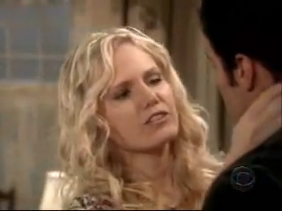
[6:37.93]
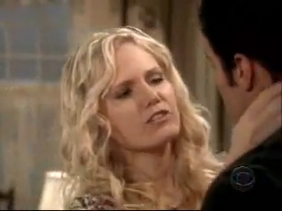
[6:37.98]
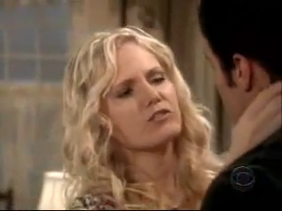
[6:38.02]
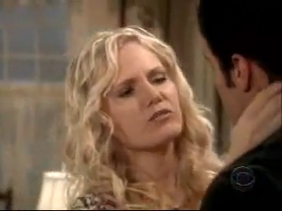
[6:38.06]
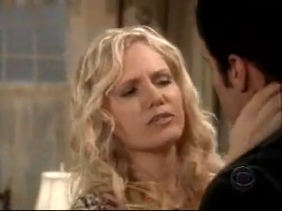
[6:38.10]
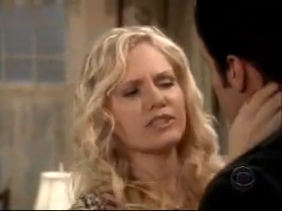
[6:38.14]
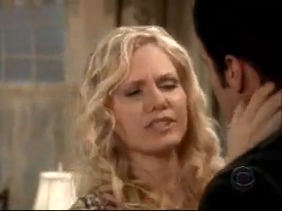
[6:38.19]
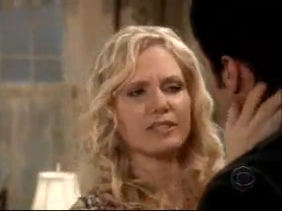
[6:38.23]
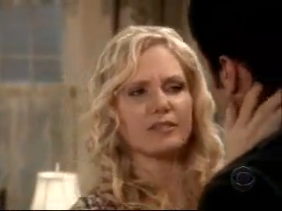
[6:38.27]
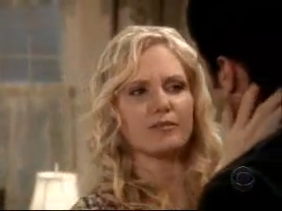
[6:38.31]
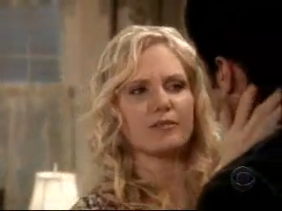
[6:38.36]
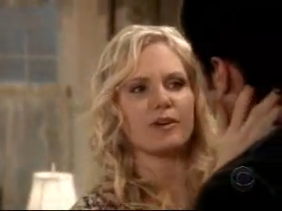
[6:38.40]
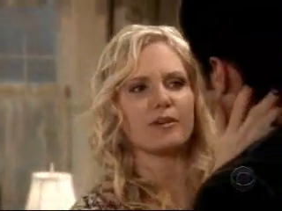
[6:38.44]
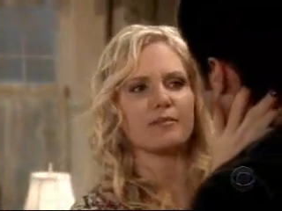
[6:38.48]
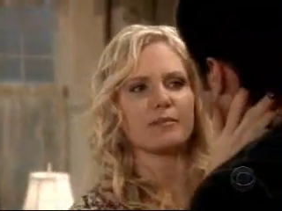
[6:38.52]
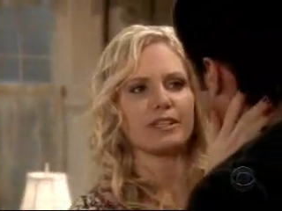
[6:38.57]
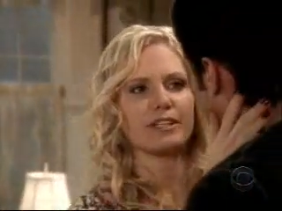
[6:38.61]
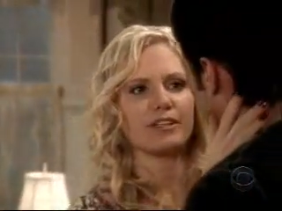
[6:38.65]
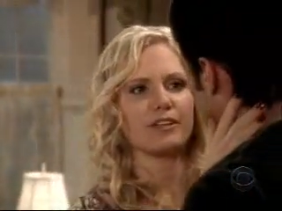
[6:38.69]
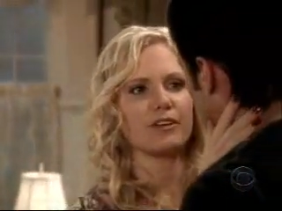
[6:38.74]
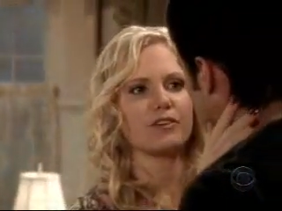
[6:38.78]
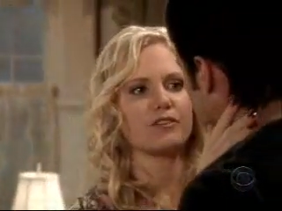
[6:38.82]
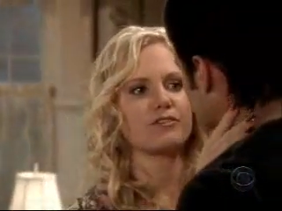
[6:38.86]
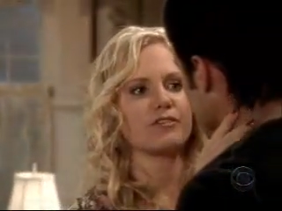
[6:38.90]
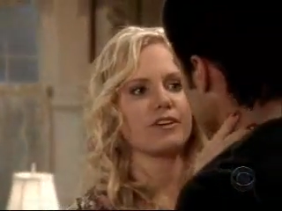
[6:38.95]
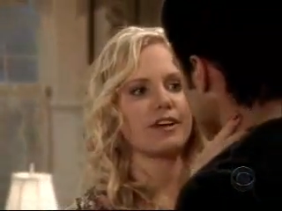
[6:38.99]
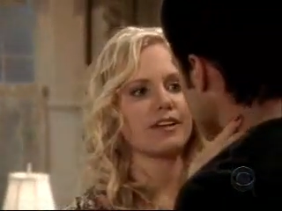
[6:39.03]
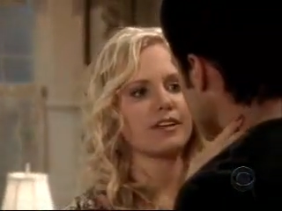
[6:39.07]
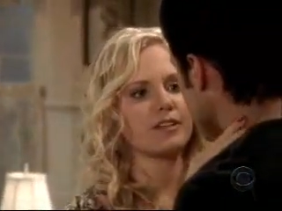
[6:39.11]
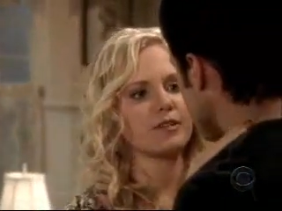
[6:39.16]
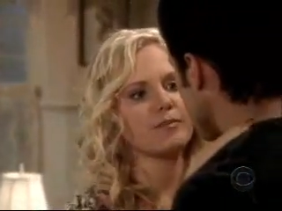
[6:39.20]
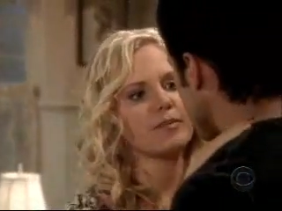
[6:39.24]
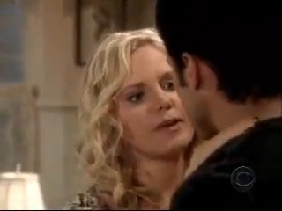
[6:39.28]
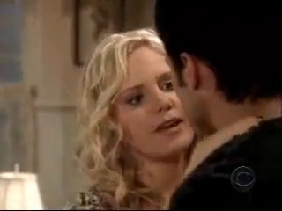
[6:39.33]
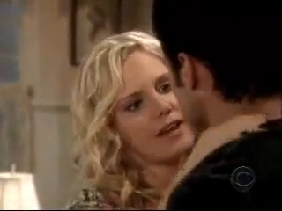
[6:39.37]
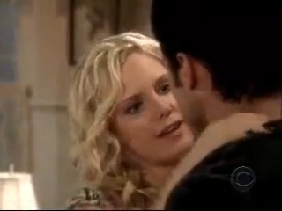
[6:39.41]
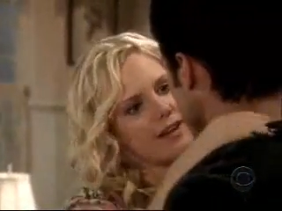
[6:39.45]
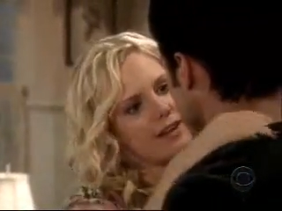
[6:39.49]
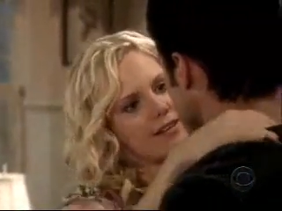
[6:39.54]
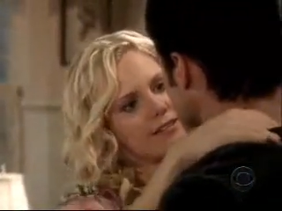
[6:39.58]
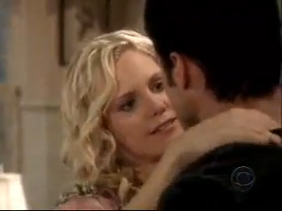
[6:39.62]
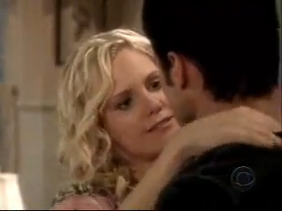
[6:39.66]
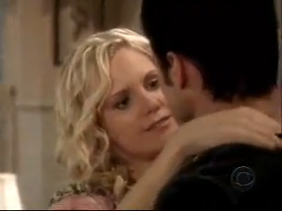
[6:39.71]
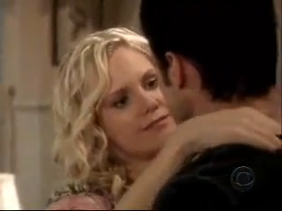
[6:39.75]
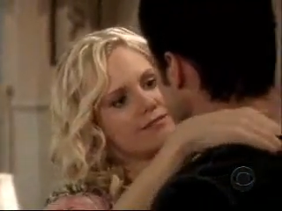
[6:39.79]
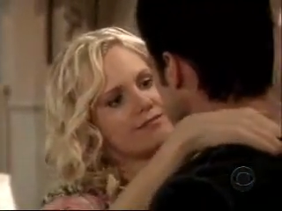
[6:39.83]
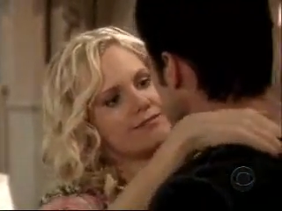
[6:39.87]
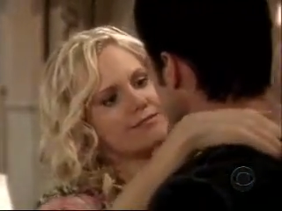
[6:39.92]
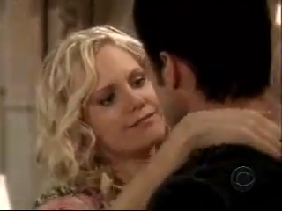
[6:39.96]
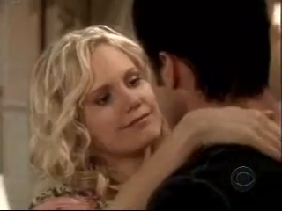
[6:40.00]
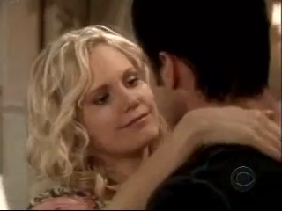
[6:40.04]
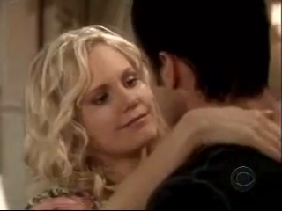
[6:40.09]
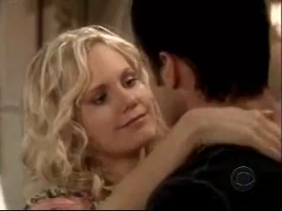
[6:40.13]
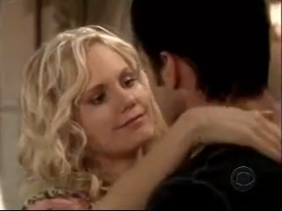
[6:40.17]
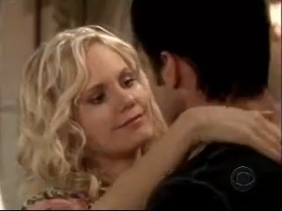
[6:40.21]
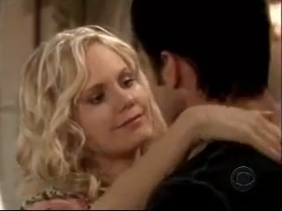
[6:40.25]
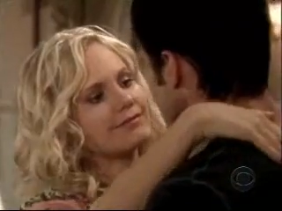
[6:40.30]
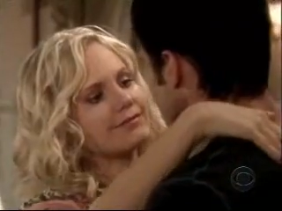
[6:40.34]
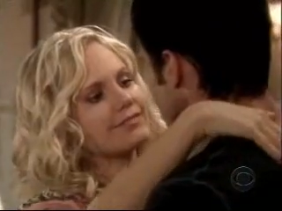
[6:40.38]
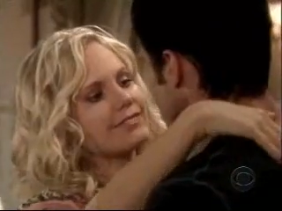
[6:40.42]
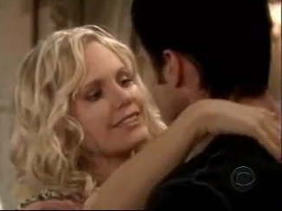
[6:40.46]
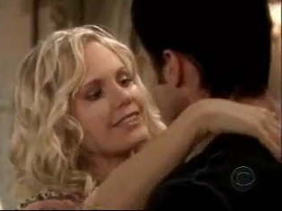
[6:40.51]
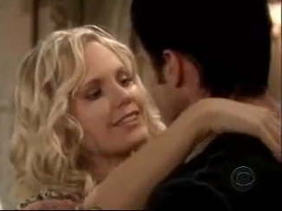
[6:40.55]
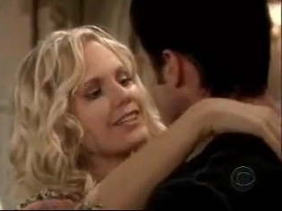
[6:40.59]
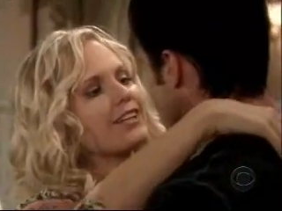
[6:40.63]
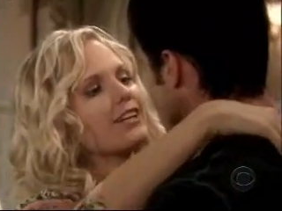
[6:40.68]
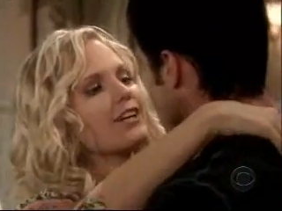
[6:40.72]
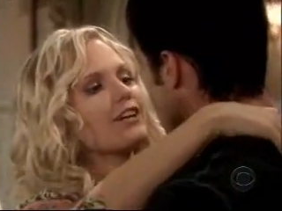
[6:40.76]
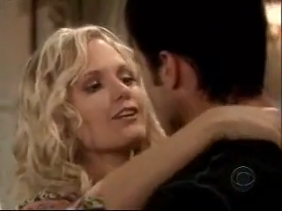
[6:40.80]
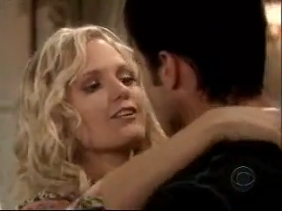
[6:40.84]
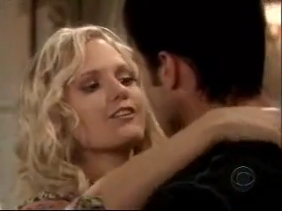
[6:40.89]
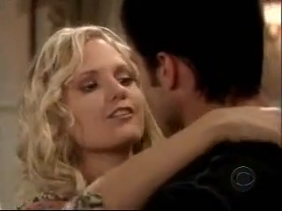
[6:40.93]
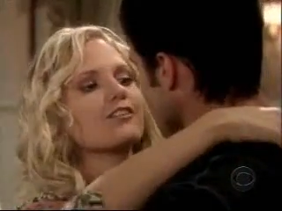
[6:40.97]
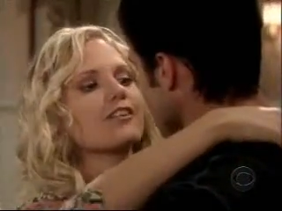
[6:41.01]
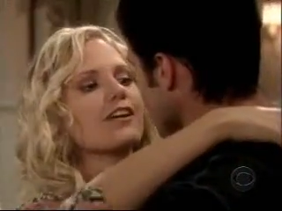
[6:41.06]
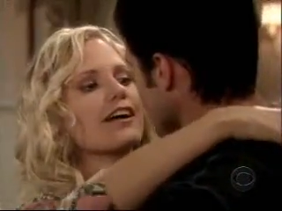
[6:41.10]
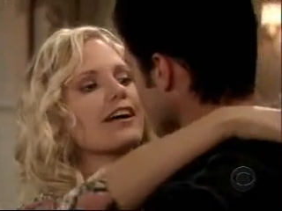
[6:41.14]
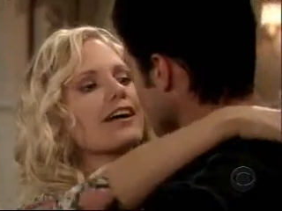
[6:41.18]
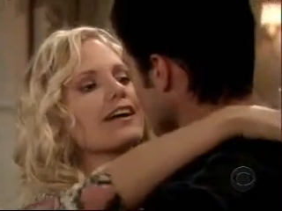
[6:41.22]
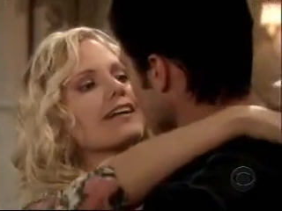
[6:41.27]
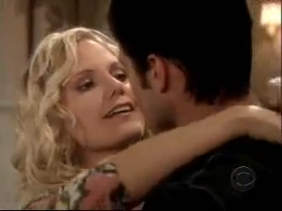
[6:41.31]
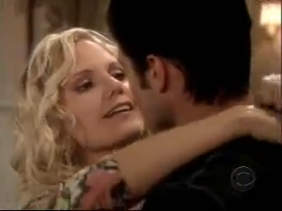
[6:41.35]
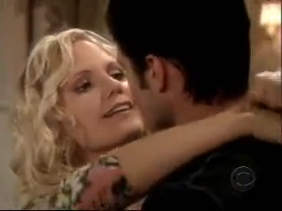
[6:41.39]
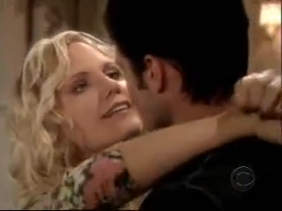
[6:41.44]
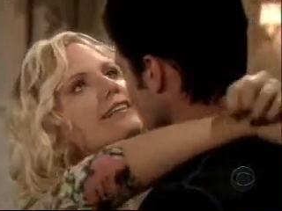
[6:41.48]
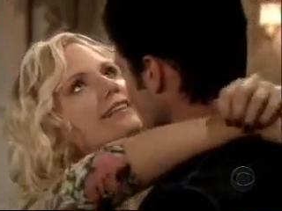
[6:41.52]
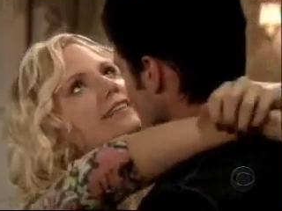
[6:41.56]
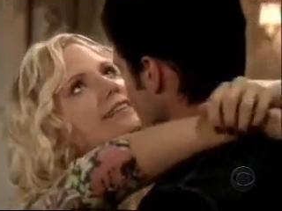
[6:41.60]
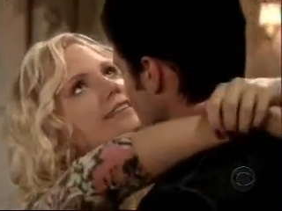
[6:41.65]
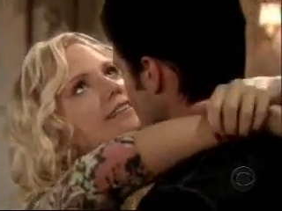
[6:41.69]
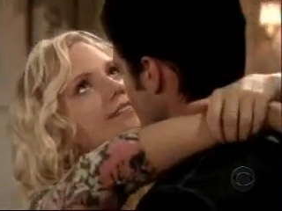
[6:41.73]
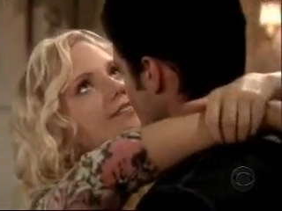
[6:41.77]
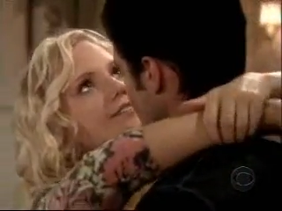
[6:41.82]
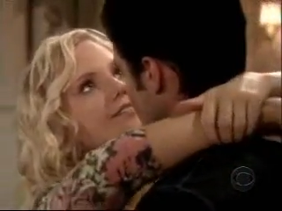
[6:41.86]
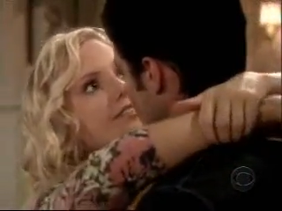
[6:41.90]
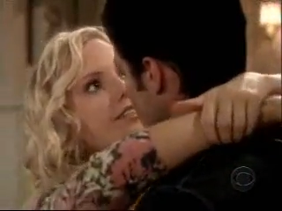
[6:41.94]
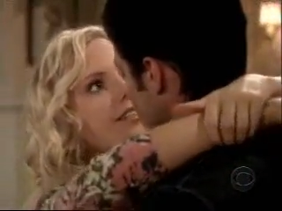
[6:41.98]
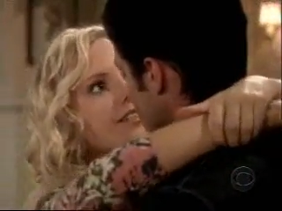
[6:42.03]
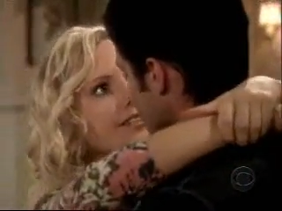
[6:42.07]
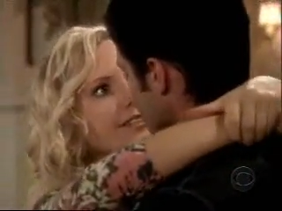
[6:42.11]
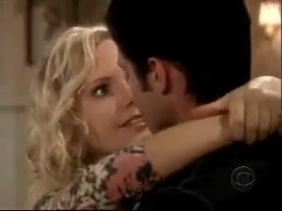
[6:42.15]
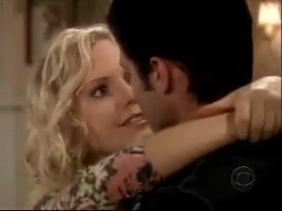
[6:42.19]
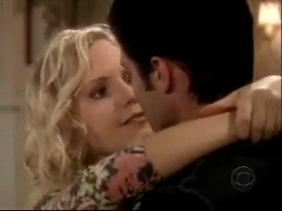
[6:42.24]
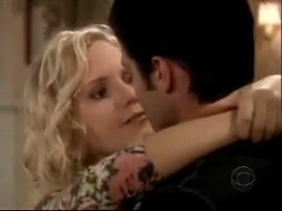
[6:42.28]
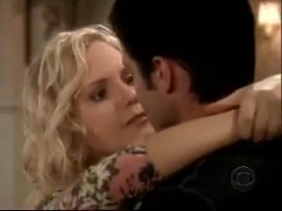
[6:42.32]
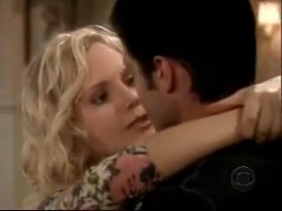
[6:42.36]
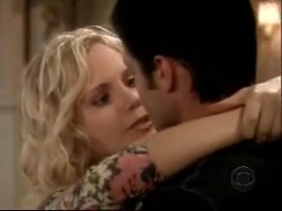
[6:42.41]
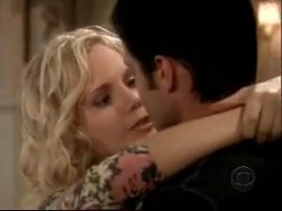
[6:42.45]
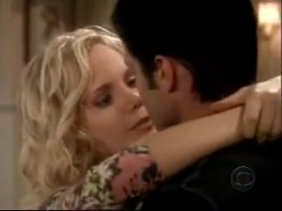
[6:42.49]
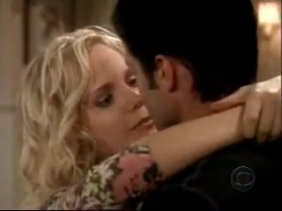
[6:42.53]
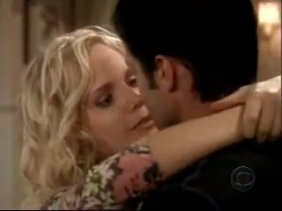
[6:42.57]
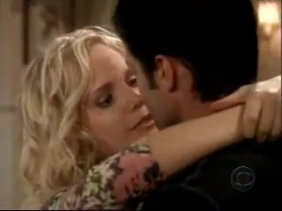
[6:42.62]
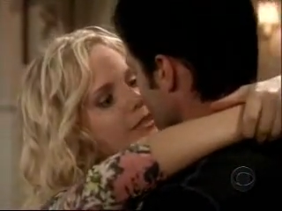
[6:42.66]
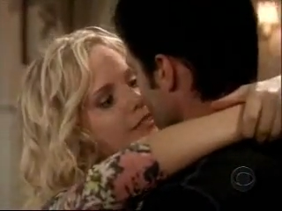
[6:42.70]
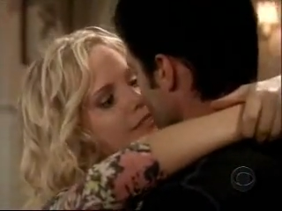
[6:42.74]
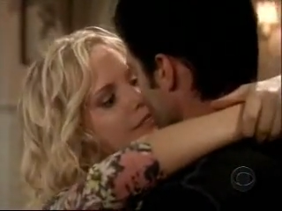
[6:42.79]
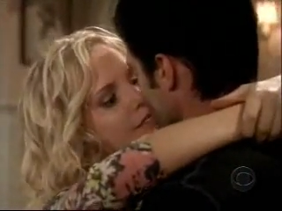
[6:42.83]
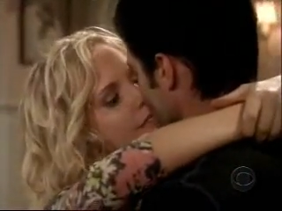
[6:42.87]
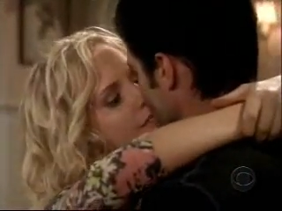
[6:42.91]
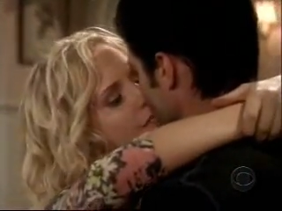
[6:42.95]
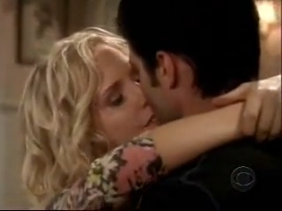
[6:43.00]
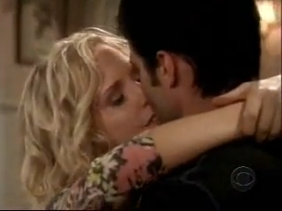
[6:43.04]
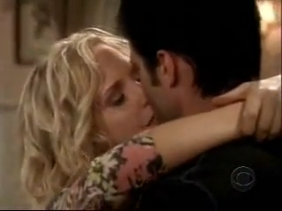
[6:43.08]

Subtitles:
you really want me to go find a pen right at this very moment?